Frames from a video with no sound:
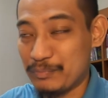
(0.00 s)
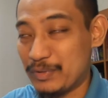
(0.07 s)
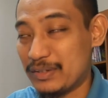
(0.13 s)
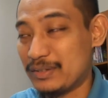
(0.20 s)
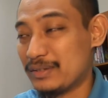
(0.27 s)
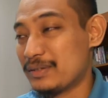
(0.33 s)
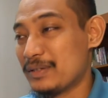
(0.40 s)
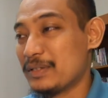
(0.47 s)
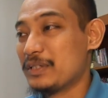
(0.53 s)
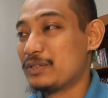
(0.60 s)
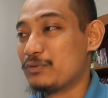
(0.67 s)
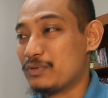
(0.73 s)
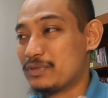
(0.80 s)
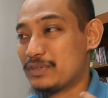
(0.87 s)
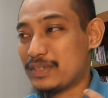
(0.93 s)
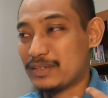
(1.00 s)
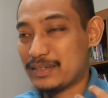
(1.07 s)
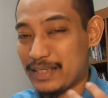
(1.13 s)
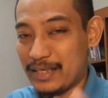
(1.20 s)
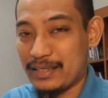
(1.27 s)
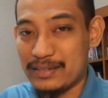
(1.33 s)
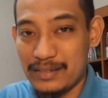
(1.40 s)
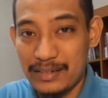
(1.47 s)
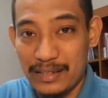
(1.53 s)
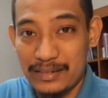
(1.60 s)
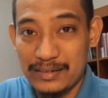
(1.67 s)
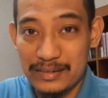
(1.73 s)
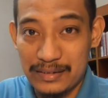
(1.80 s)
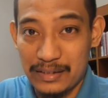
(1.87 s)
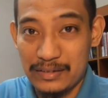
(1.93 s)
Meaning you will just act as
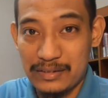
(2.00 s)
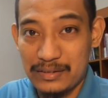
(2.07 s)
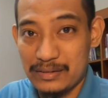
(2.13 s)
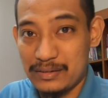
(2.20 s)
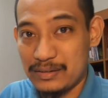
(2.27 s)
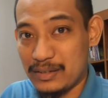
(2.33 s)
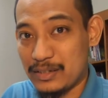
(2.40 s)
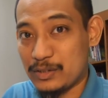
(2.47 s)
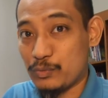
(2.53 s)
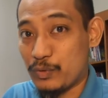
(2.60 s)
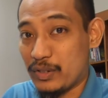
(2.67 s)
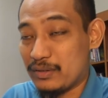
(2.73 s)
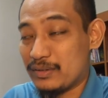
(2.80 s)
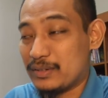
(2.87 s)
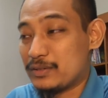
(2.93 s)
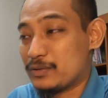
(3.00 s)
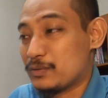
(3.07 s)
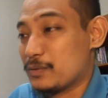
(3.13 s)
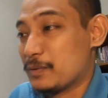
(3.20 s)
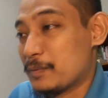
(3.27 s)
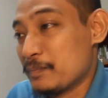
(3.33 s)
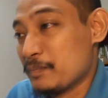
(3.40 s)
such as well, right? So